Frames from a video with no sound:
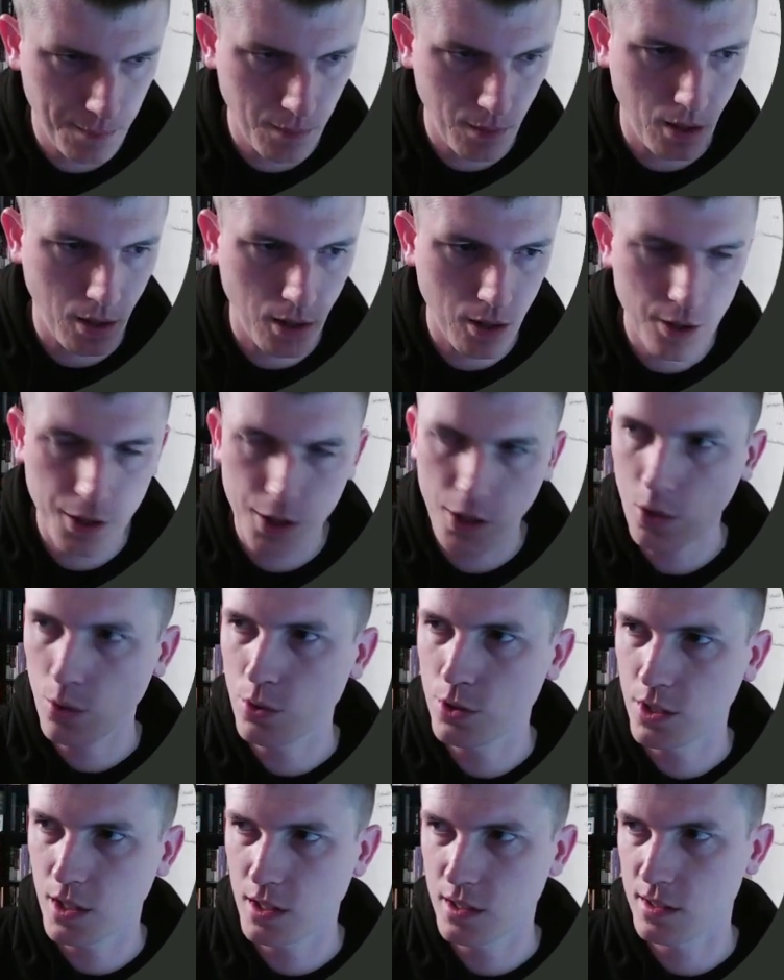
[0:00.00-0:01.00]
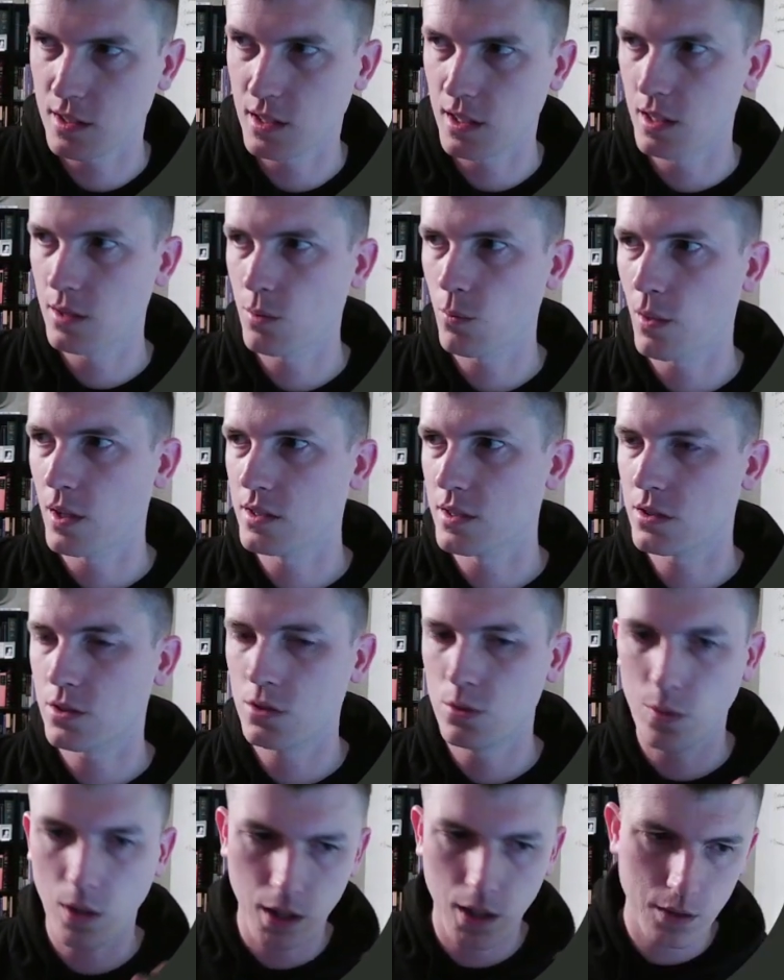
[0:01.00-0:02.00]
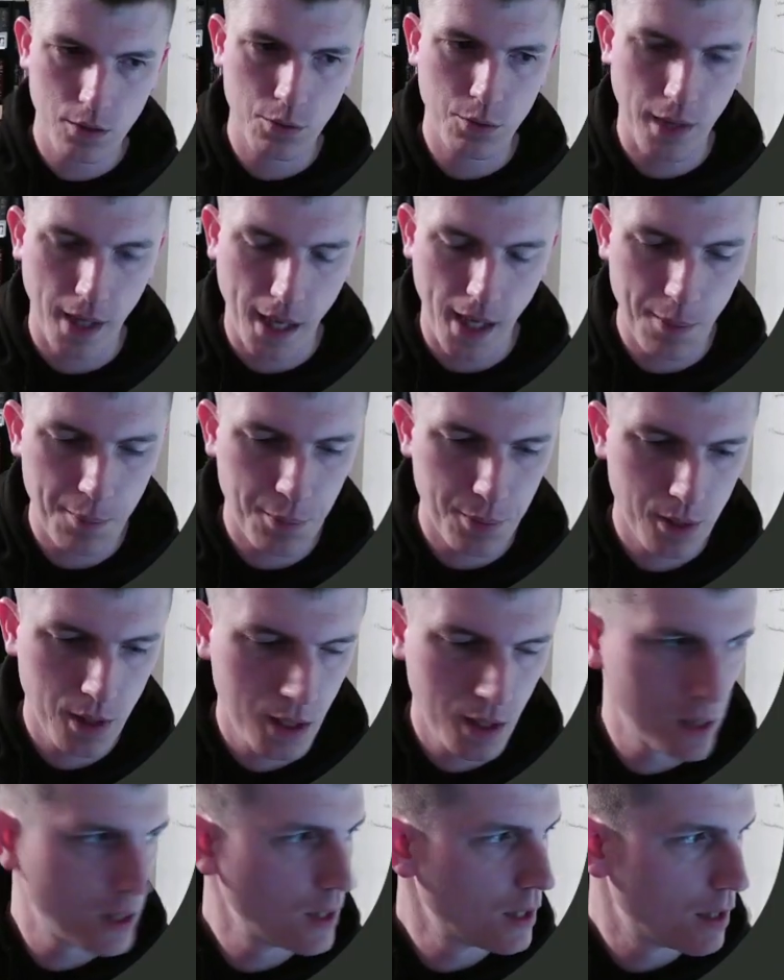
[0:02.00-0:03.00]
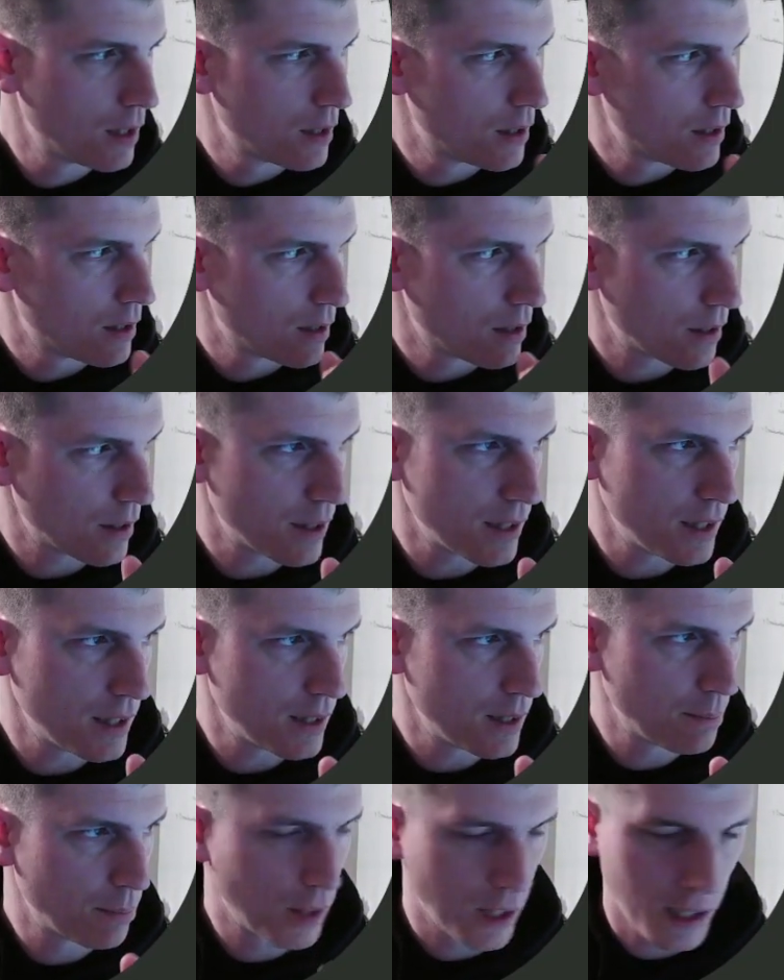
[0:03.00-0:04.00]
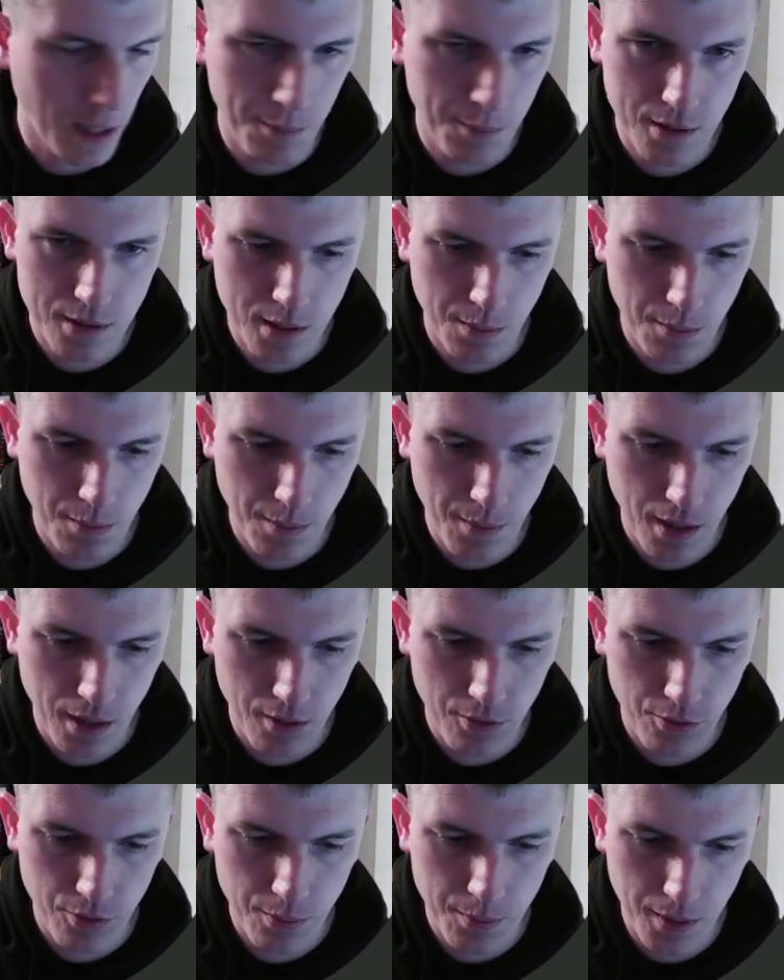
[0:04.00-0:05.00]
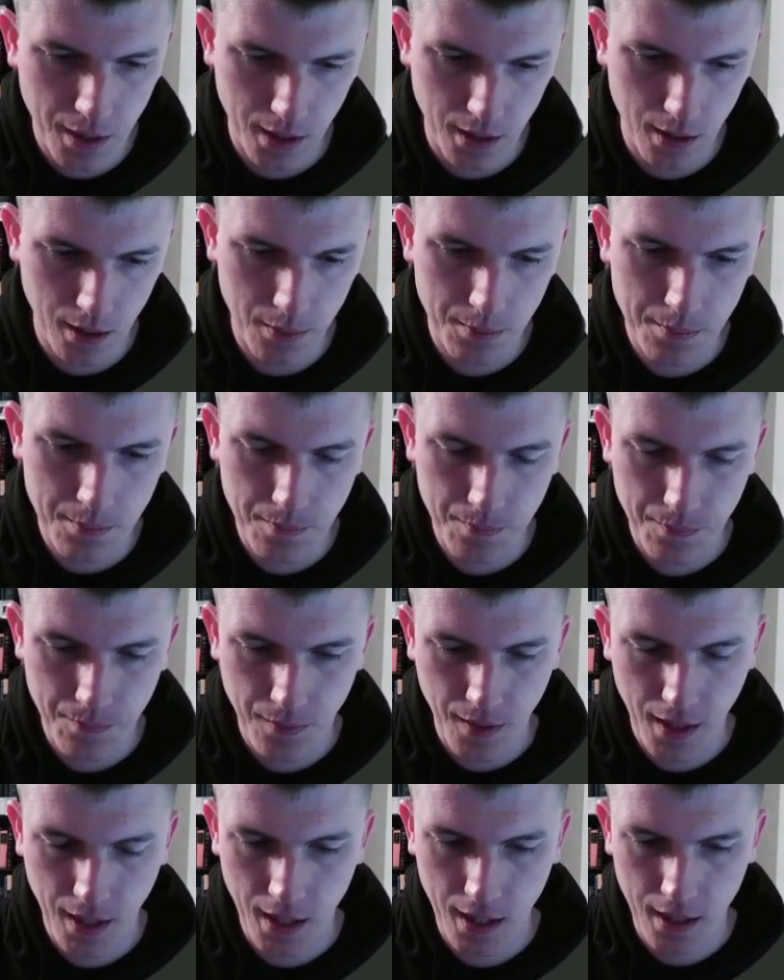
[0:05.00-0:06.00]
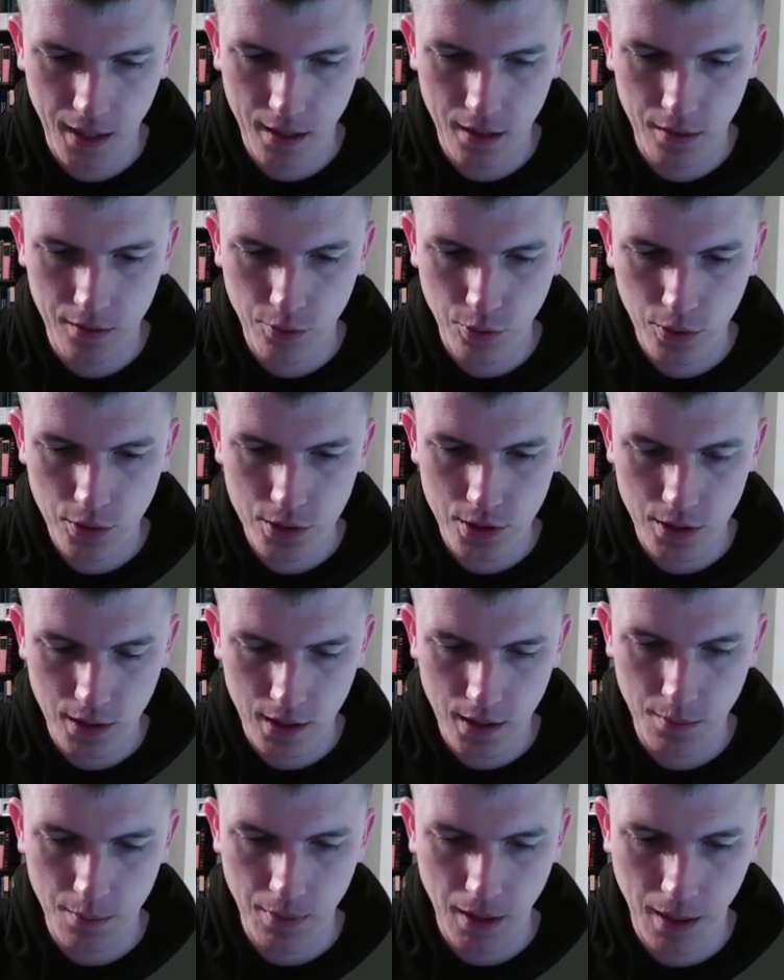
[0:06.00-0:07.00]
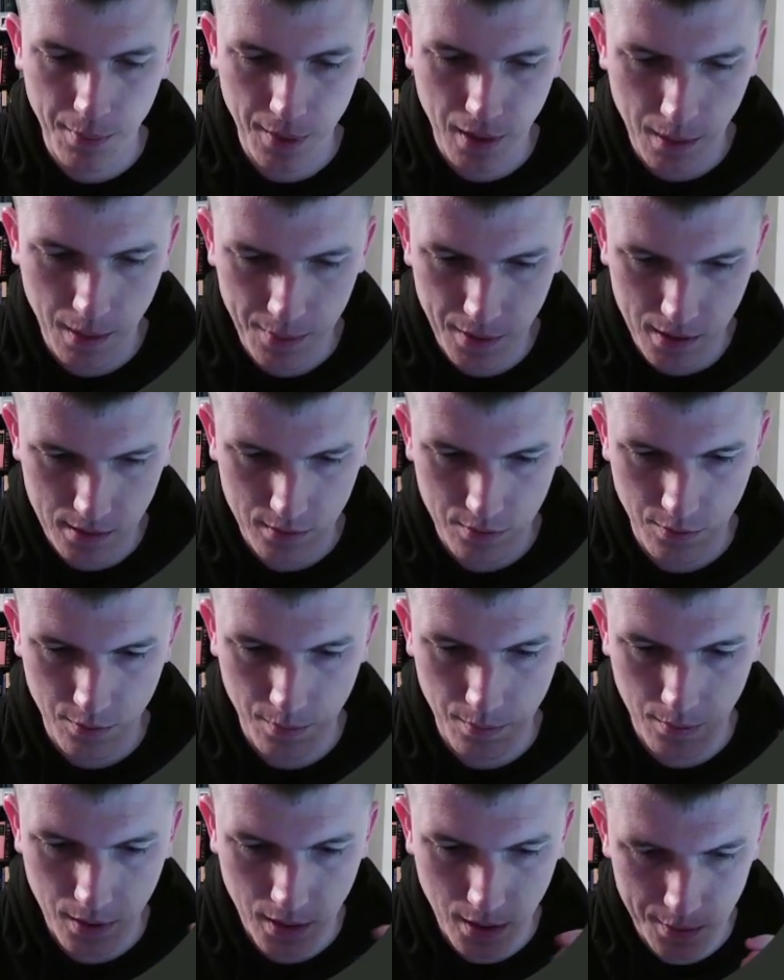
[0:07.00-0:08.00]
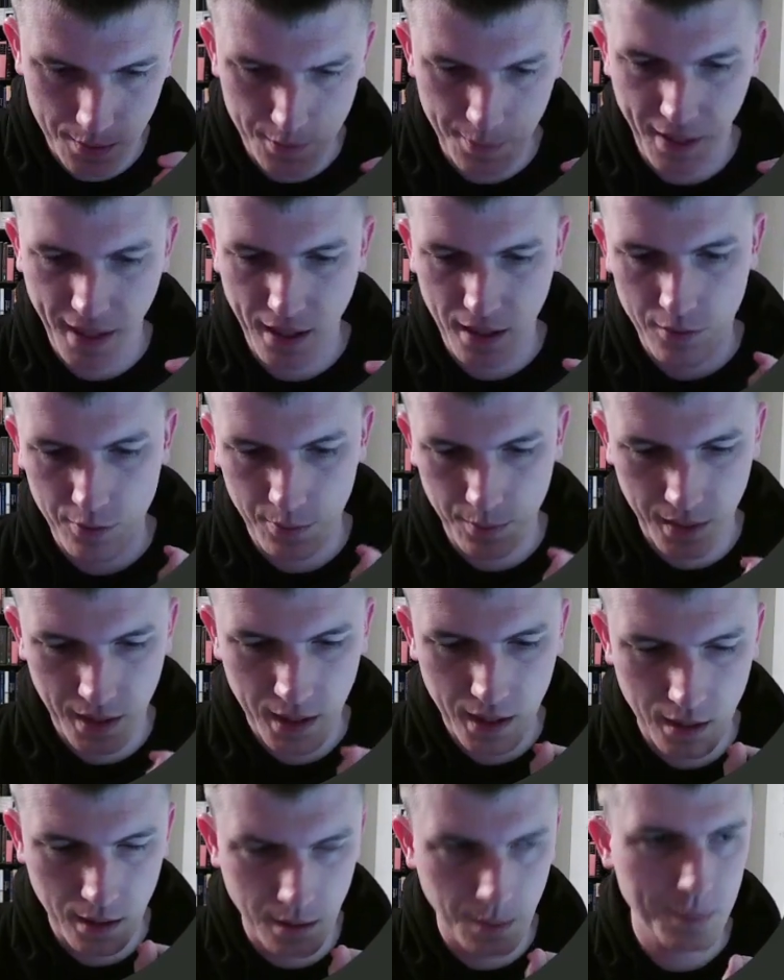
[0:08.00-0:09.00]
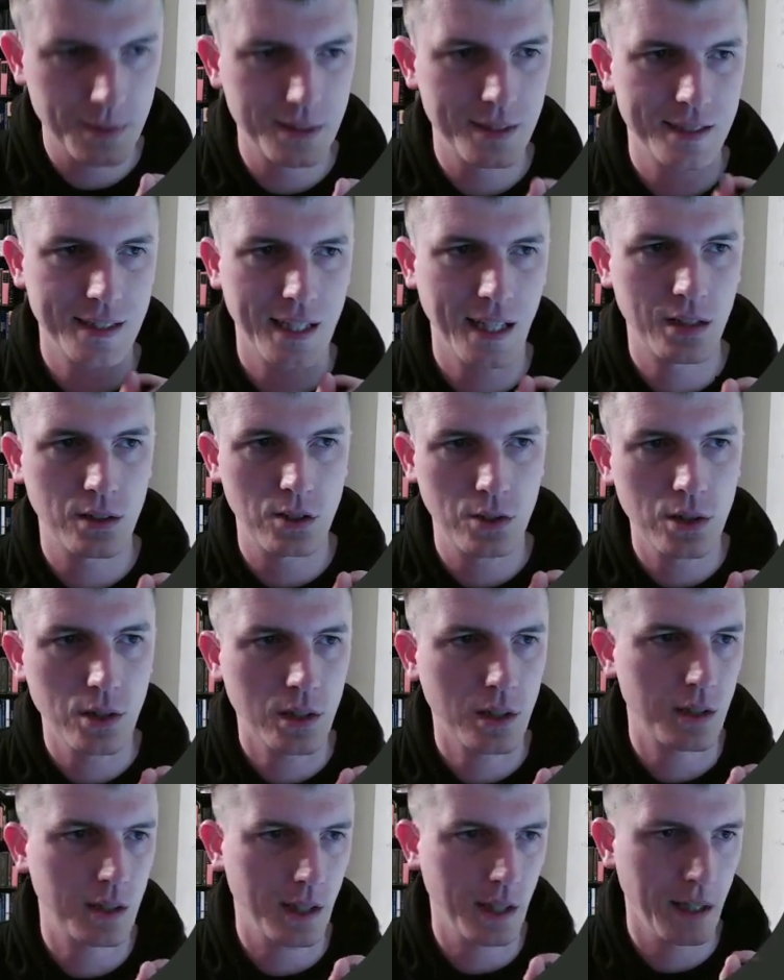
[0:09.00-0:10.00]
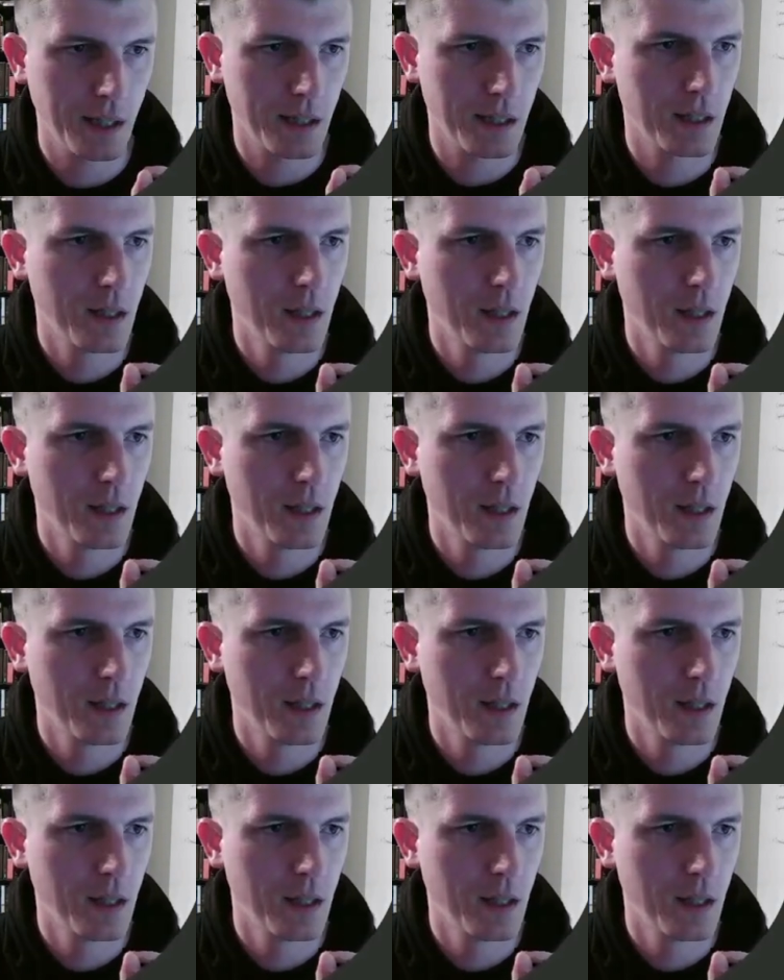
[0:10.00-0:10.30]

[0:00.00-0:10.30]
Our Yo.json wants to unwrap the blob that's coming back from GitHub, and unfortunately, the blob that comes back from GitHub does not look like